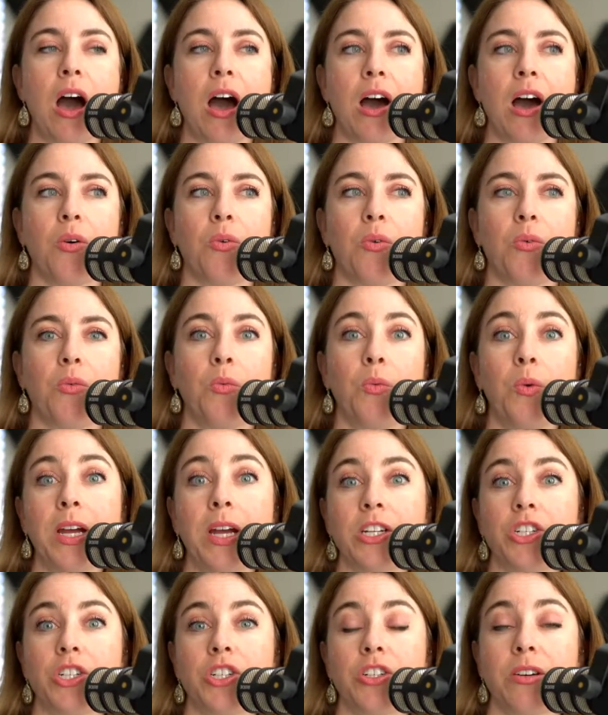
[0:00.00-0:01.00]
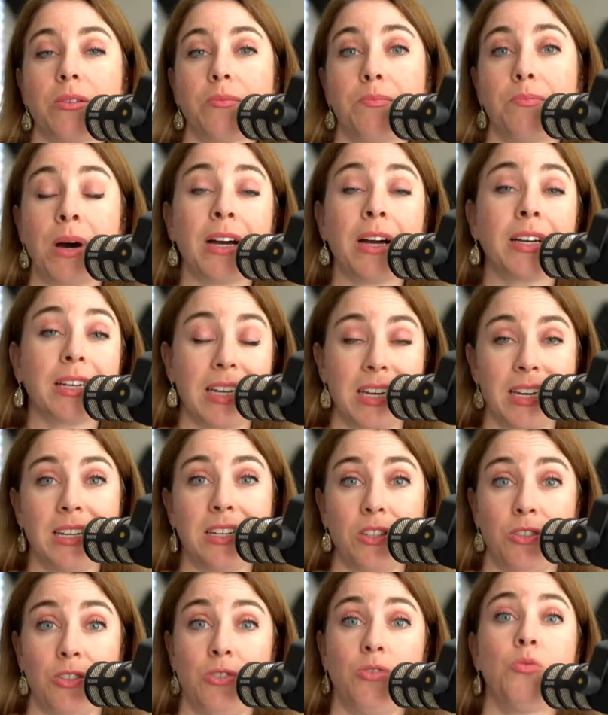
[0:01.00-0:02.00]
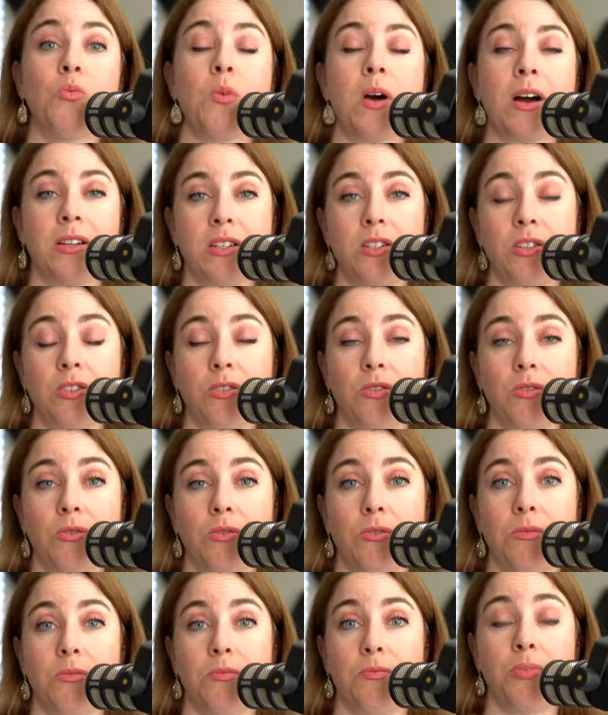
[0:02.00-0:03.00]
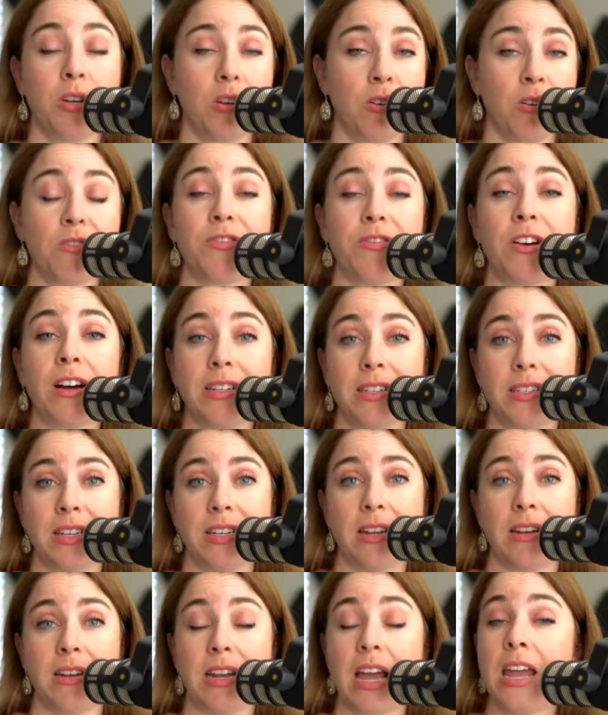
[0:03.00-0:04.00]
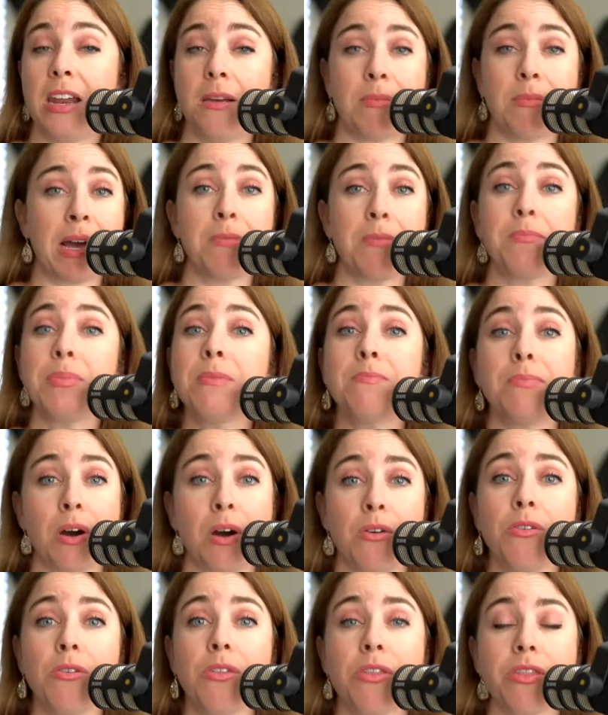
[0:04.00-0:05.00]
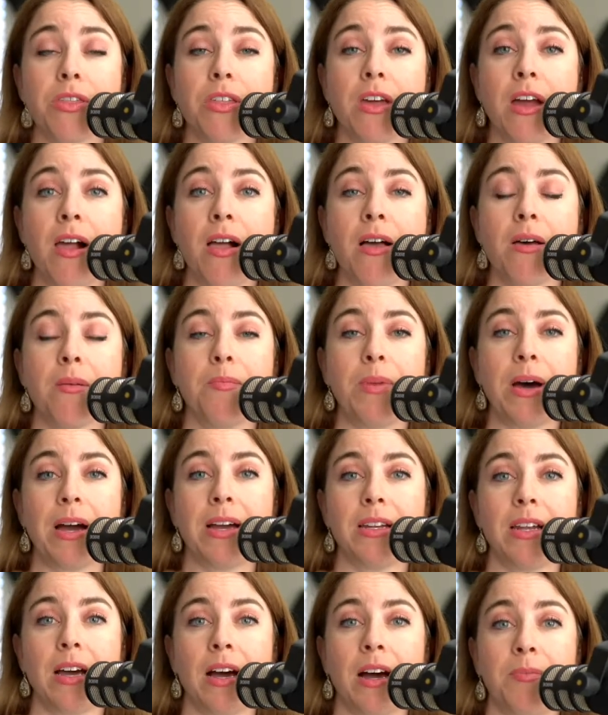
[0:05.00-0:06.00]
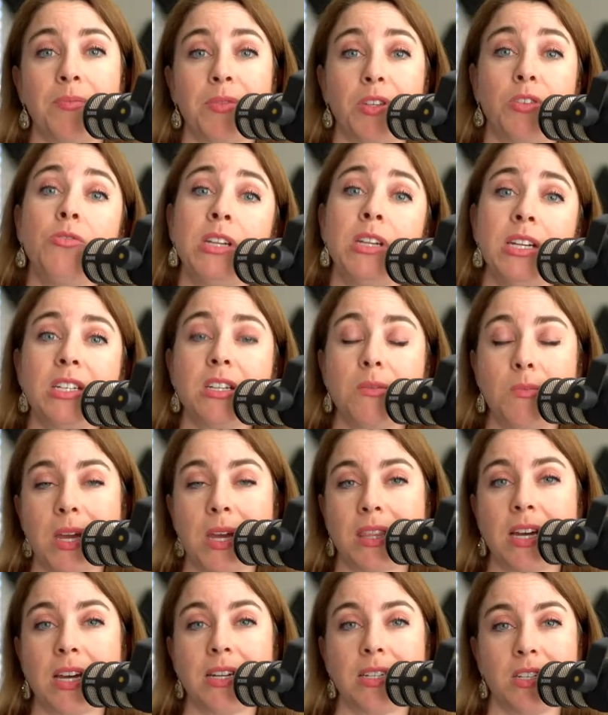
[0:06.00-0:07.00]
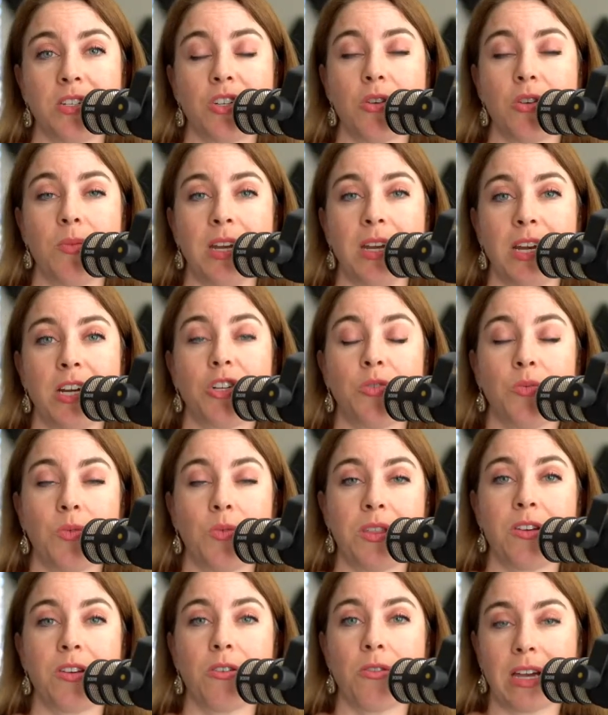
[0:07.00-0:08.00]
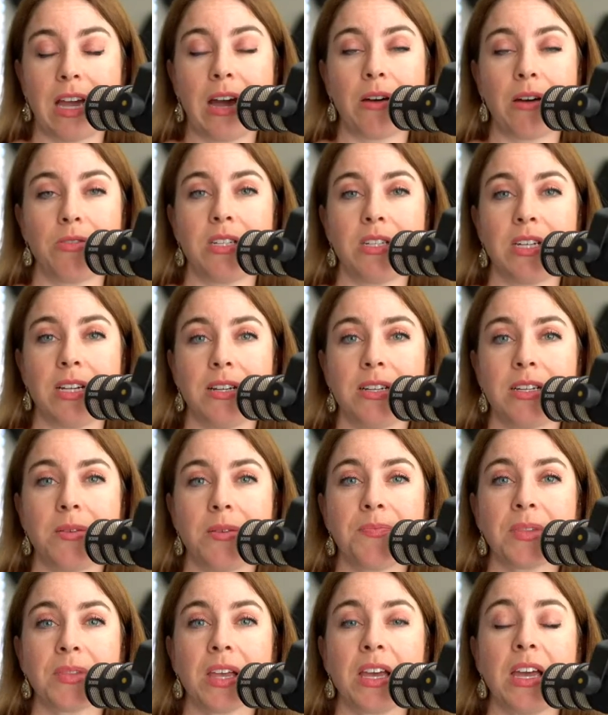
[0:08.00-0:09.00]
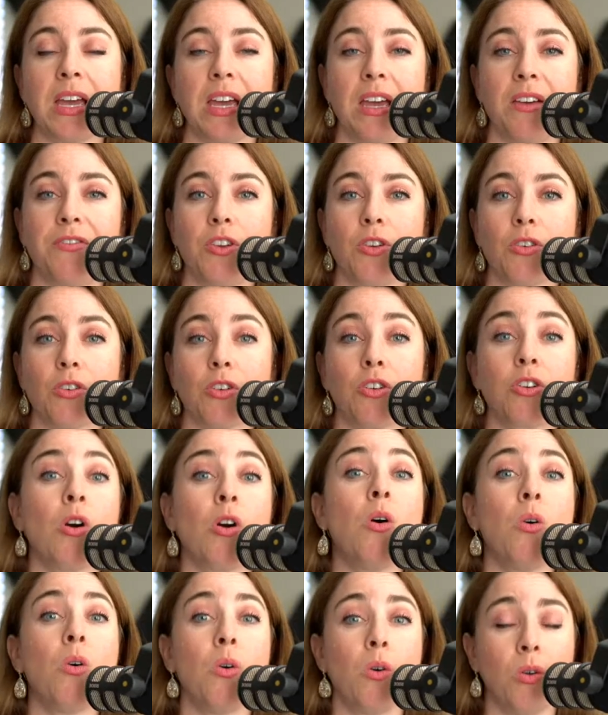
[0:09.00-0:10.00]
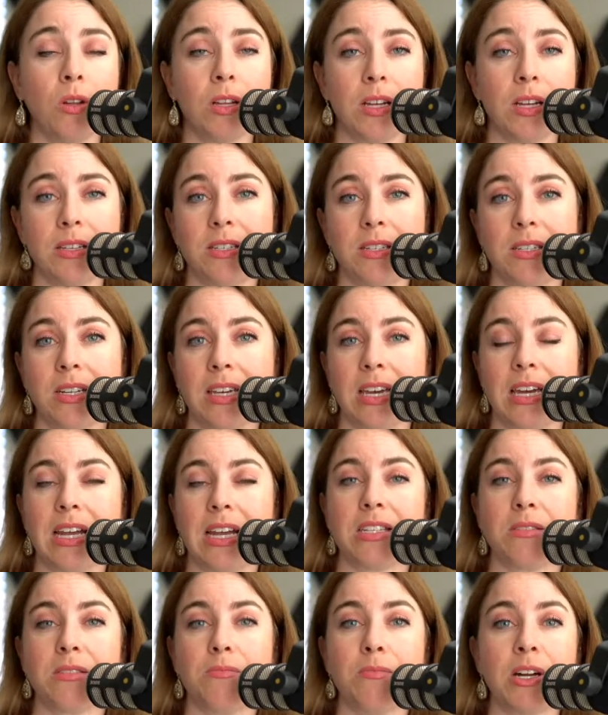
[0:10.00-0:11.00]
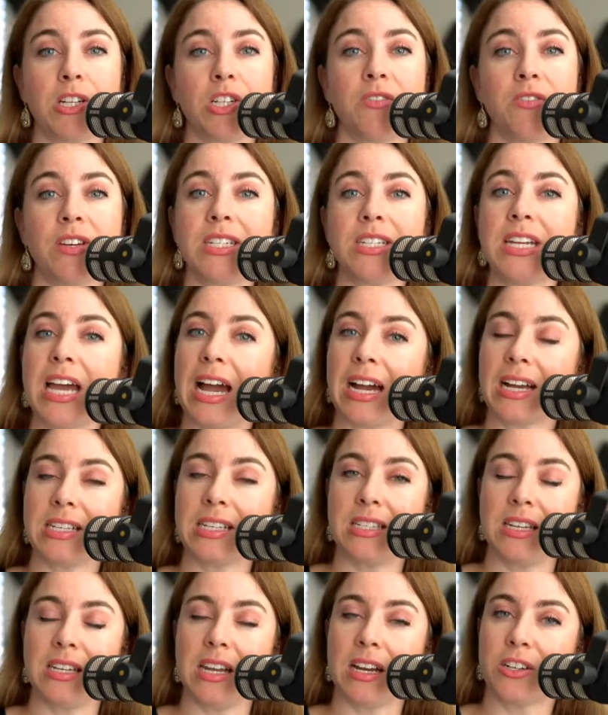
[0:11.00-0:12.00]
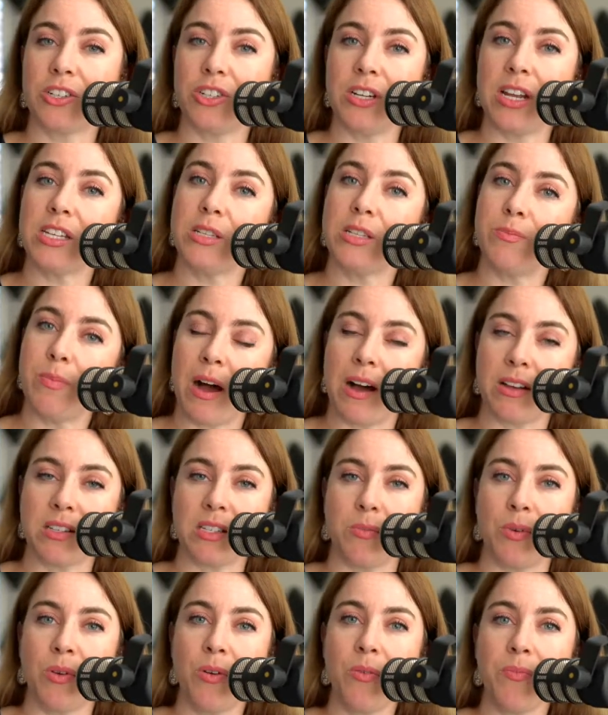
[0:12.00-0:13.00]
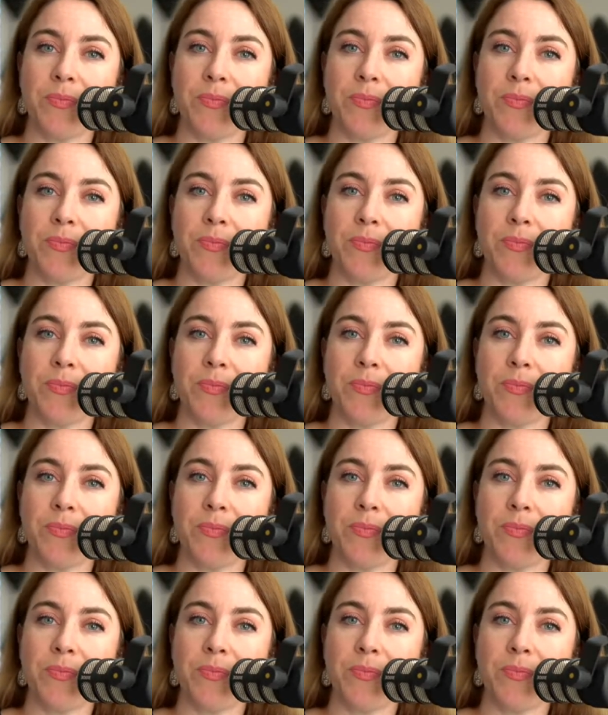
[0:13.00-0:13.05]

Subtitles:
which bucket you want to put your funds in. And it might be both, but you need to make that determination with your accountant. If your goal is to get as much of a tax deduction as possible,